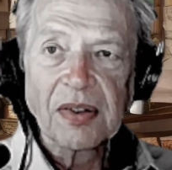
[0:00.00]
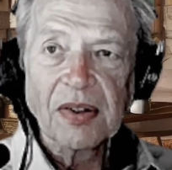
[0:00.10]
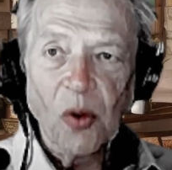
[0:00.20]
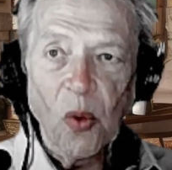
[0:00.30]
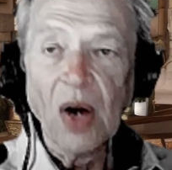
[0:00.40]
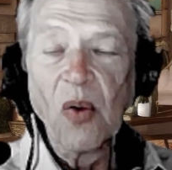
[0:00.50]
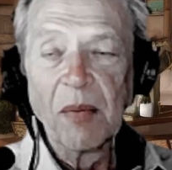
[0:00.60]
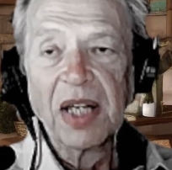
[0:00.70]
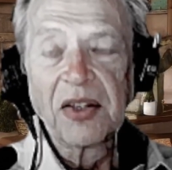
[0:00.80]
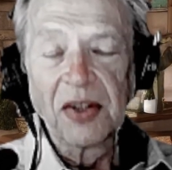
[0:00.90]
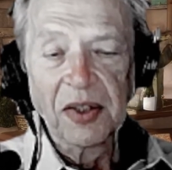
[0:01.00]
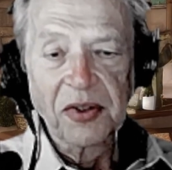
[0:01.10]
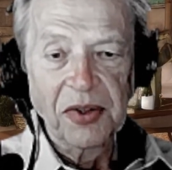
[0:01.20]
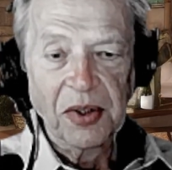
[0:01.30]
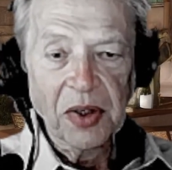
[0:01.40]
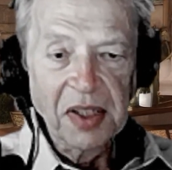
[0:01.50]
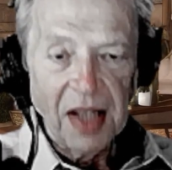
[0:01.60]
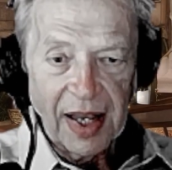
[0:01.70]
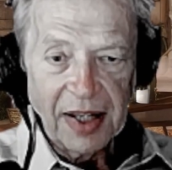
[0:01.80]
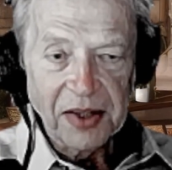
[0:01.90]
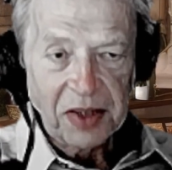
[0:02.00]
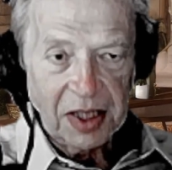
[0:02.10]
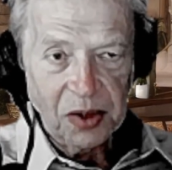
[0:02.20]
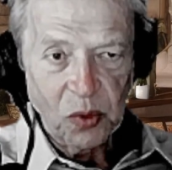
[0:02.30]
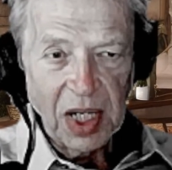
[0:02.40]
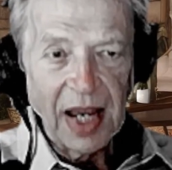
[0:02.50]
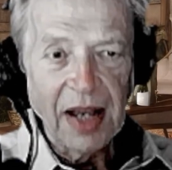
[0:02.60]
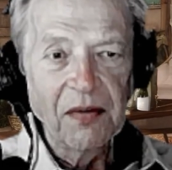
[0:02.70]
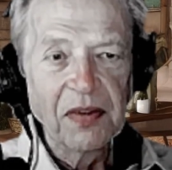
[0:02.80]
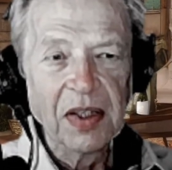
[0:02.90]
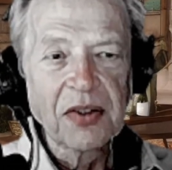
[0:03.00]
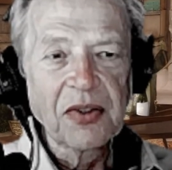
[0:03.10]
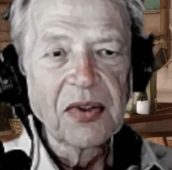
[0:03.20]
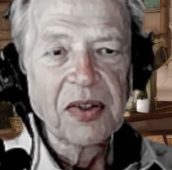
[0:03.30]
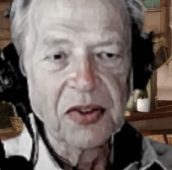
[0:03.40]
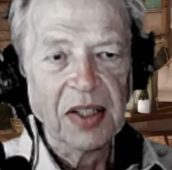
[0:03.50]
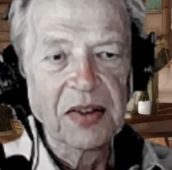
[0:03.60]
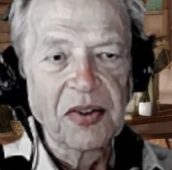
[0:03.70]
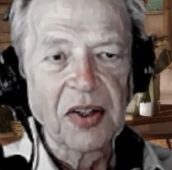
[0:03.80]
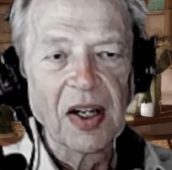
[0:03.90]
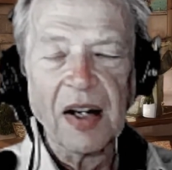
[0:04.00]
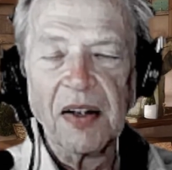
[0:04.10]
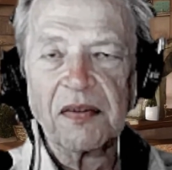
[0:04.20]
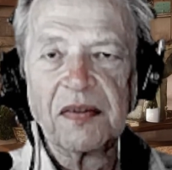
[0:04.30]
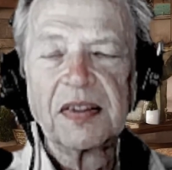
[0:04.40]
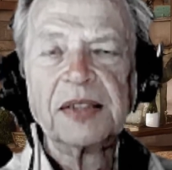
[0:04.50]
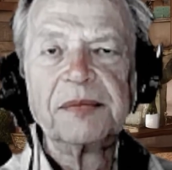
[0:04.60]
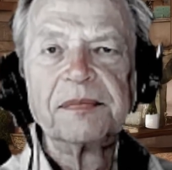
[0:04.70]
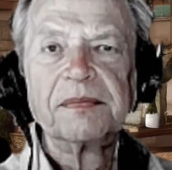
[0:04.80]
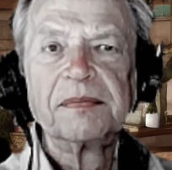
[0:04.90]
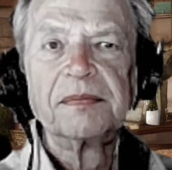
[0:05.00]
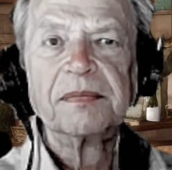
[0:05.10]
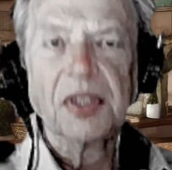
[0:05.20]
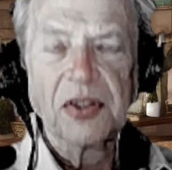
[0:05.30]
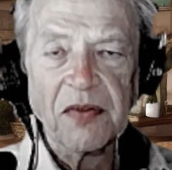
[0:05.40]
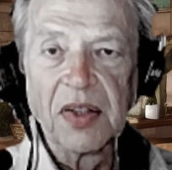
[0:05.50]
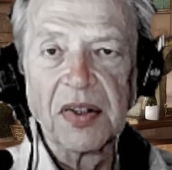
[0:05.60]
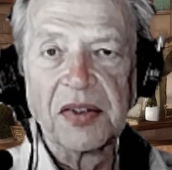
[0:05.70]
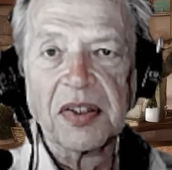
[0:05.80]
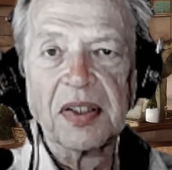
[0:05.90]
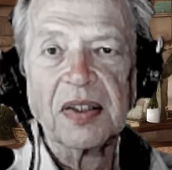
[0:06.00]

Well, what makes us the good guys is we have this sense of civility.